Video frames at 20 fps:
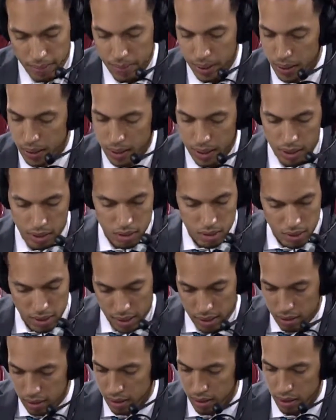but there's
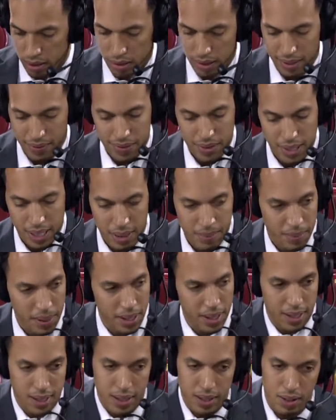still every time
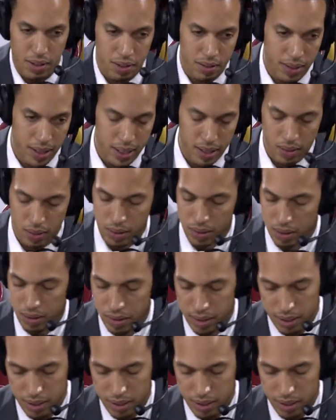I get on the radio with you,